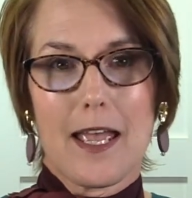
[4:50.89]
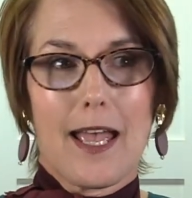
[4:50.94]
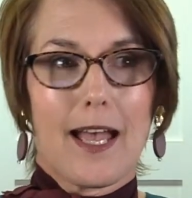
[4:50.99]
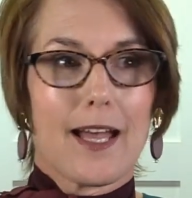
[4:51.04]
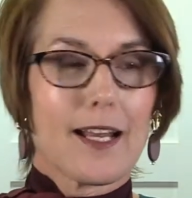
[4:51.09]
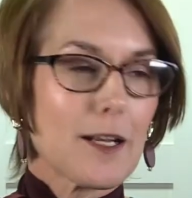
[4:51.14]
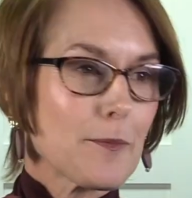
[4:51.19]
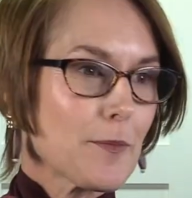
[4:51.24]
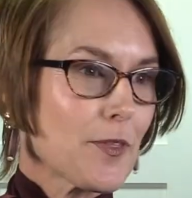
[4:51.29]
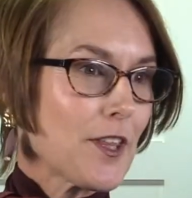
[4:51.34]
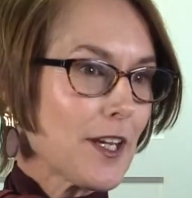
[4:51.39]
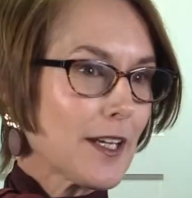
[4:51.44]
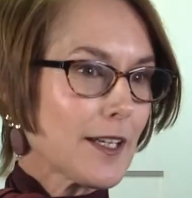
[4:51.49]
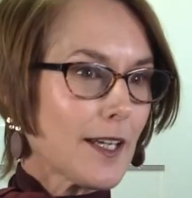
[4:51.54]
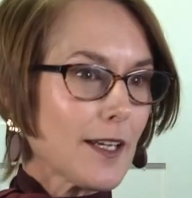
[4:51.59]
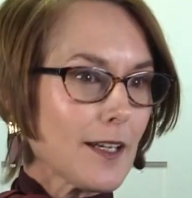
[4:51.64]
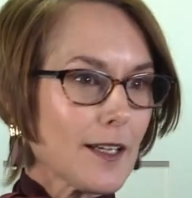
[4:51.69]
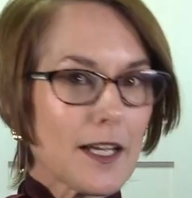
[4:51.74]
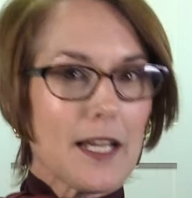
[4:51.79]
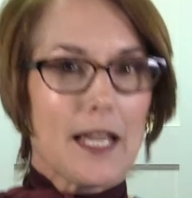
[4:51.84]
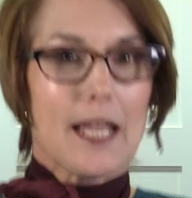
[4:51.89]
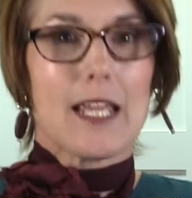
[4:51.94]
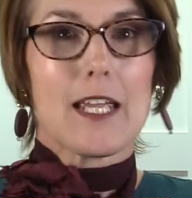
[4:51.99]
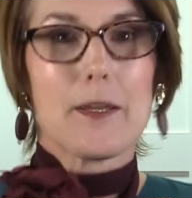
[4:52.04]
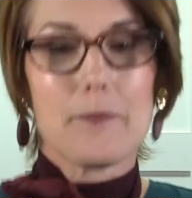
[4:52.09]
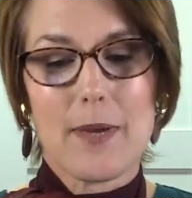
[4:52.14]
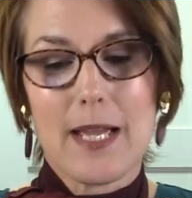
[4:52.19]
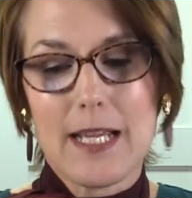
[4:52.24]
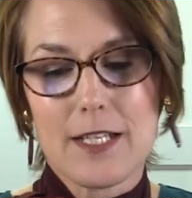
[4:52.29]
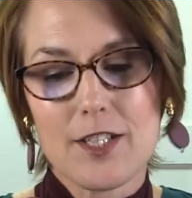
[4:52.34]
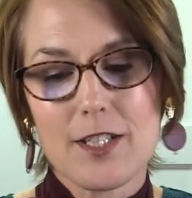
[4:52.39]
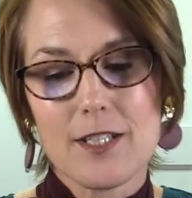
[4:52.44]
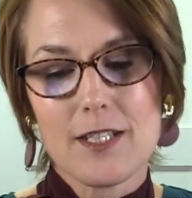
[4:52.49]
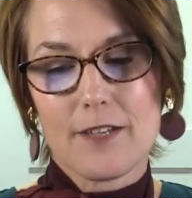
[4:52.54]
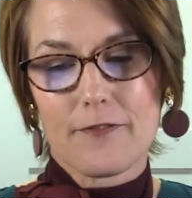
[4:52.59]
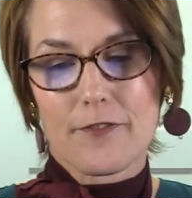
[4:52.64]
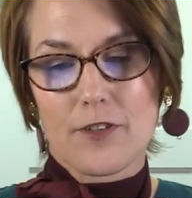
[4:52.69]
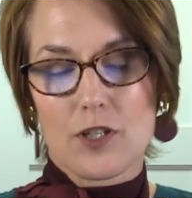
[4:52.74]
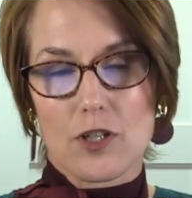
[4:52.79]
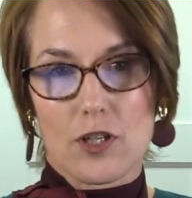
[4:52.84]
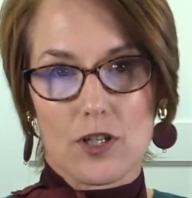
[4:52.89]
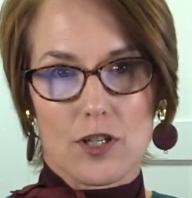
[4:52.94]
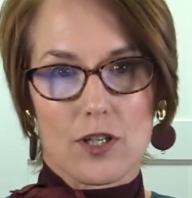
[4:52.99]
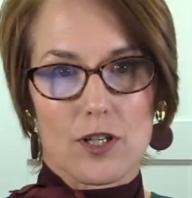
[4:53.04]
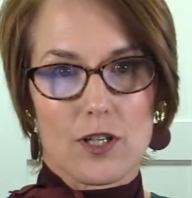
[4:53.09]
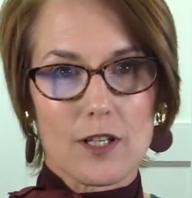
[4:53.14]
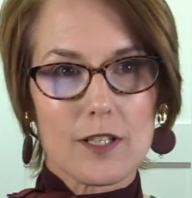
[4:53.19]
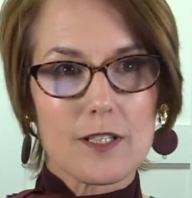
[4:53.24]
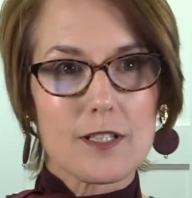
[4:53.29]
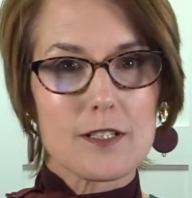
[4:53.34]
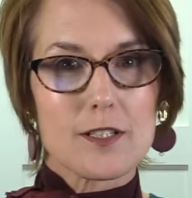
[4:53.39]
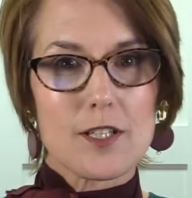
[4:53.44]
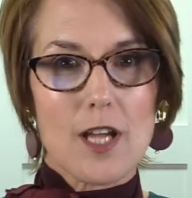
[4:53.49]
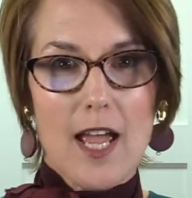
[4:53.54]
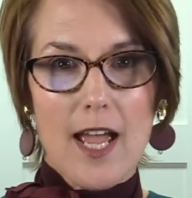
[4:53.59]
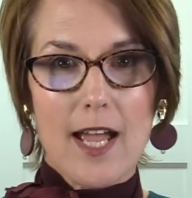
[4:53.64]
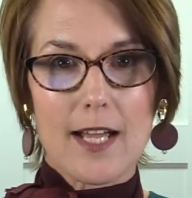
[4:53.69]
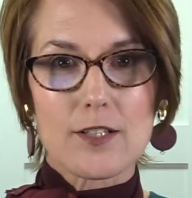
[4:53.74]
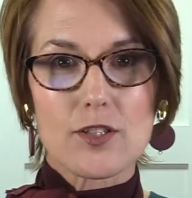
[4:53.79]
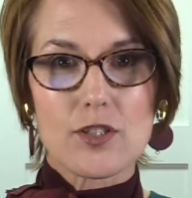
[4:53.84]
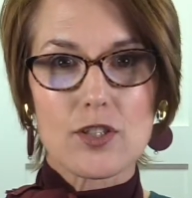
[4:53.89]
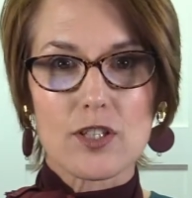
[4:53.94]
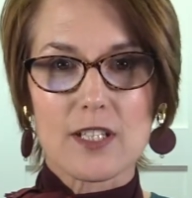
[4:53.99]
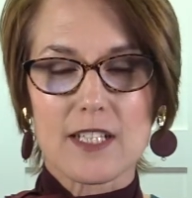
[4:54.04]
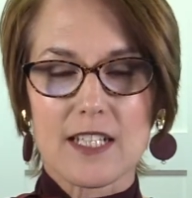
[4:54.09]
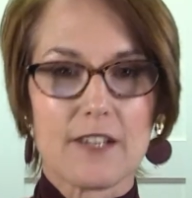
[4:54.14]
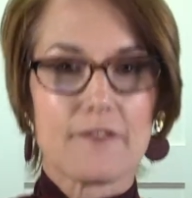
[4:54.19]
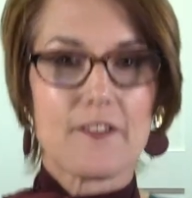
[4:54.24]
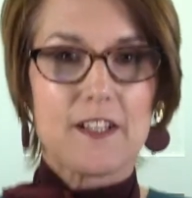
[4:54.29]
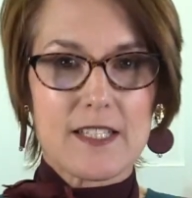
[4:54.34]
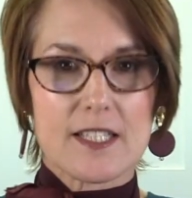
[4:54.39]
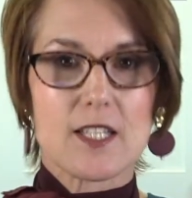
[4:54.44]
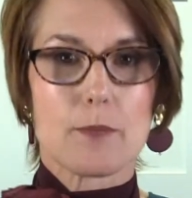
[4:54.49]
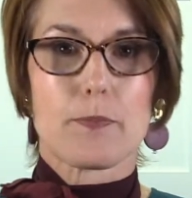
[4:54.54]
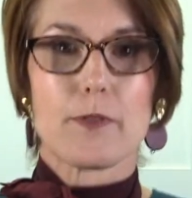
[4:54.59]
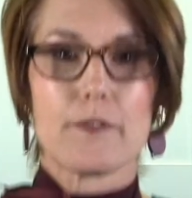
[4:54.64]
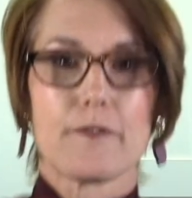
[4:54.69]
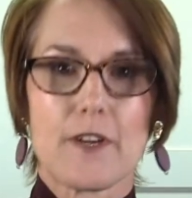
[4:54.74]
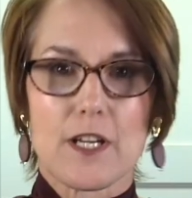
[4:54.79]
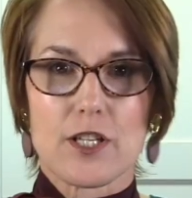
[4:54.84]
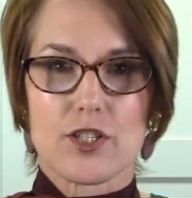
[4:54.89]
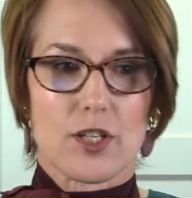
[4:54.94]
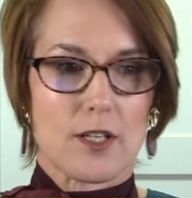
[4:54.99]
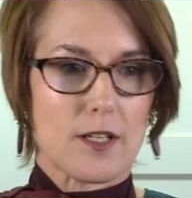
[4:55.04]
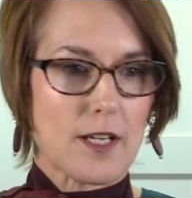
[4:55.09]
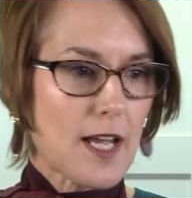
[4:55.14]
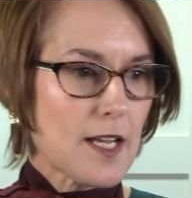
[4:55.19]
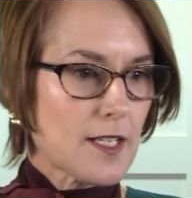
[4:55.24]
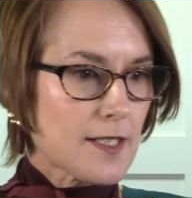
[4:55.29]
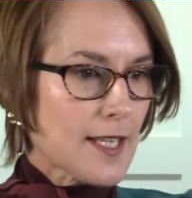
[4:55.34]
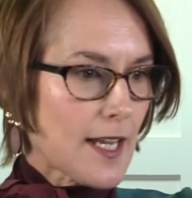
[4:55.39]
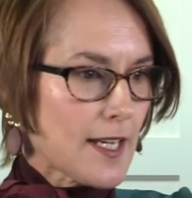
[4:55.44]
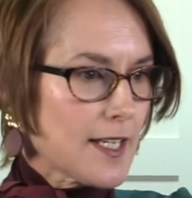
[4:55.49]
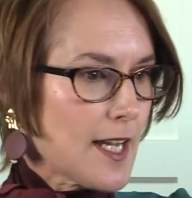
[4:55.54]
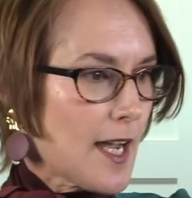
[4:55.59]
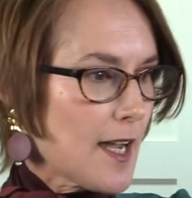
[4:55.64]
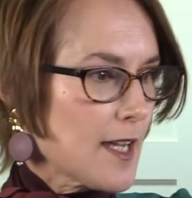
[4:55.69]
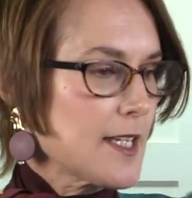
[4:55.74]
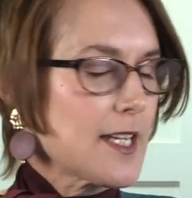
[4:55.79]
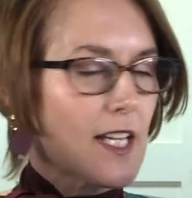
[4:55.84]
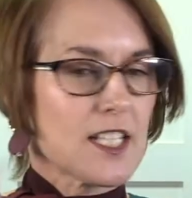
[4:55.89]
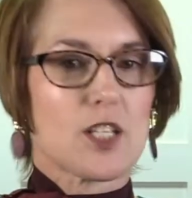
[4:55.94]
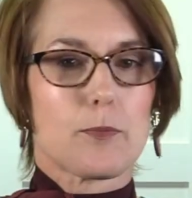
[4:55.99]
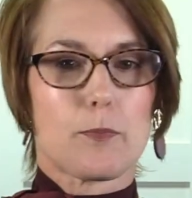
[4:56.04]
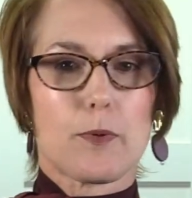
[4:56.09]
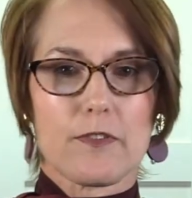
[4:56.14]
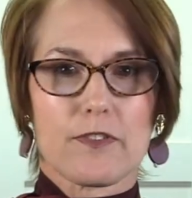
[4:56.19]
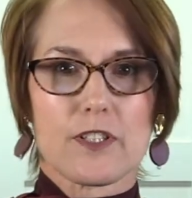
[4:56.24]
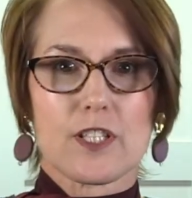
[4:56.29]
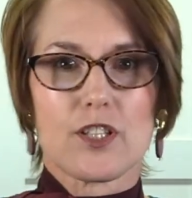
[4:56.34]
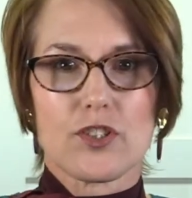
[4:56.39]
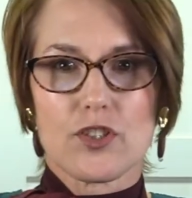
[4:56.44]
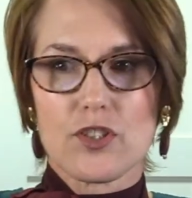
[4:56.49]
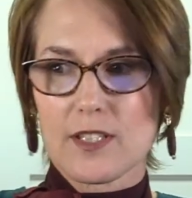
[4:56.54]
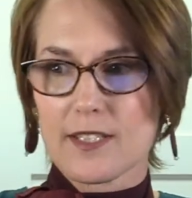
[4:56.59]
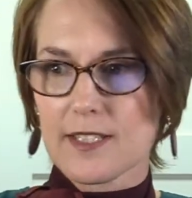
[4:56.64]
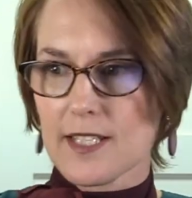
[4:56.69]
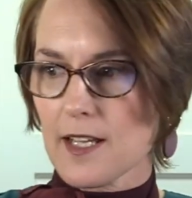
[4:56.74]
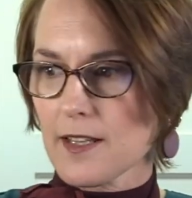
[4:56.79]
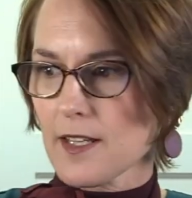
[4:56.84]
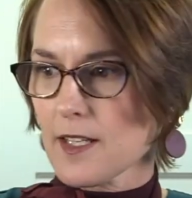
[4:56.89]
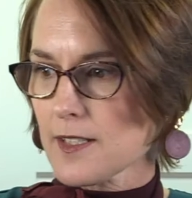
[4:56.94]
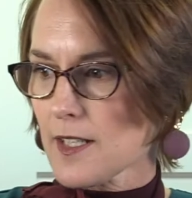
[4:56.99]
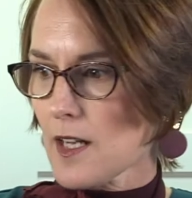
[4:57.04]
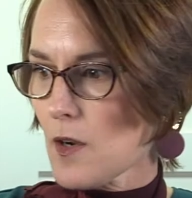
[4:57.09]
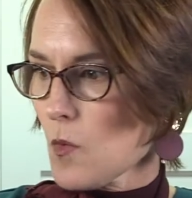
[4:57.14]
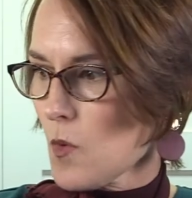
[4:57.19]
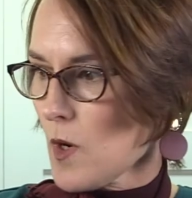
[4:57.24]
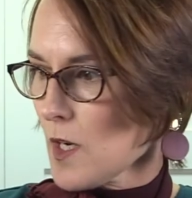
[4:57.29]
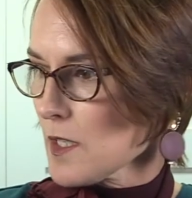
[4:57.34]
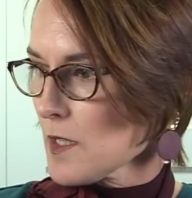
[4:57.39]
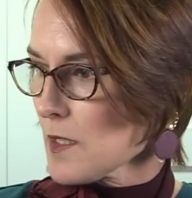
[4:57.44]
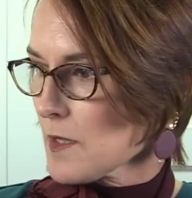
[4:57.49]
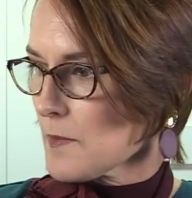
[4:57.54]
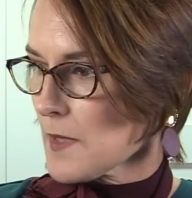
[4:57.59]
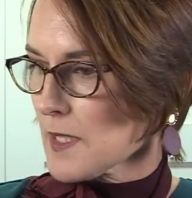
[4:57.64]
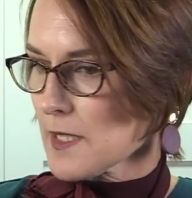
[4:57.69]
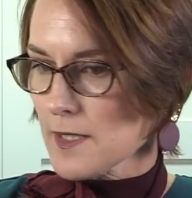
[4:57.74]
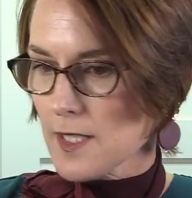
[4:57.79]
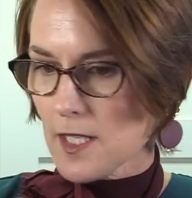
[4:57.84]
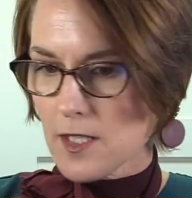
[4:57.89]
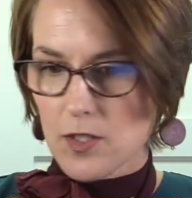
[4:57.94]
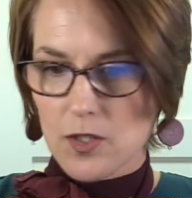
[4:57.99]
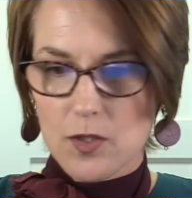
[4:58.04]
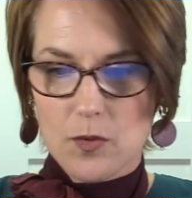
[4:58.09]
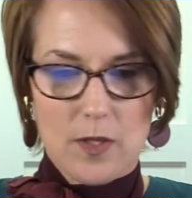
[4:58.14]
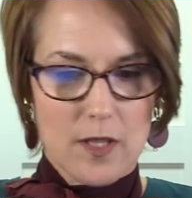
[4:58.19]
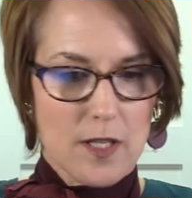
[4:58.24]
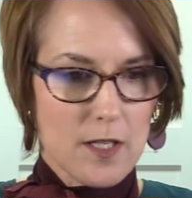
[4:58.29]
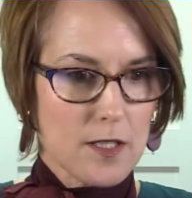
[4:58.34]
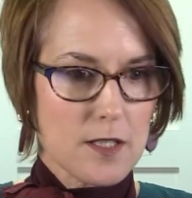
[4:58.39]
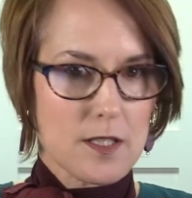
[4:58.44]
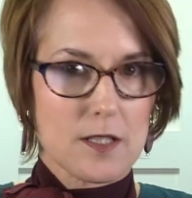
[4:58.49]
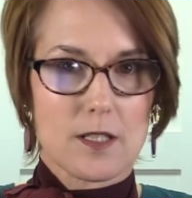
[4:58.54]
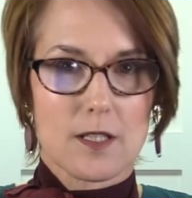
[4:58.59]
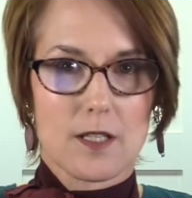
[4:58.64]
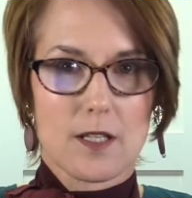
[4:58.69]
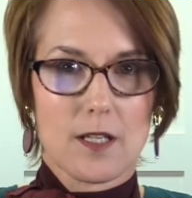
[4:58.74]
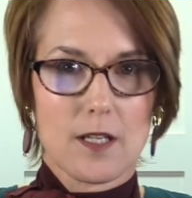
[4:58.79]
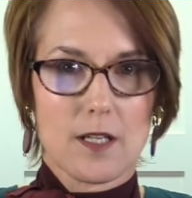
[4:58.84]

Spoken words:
And I'm thinking, imagine if God had to give us the provision and say, yeah, here's the provision. You stand there and say, what must I do with this?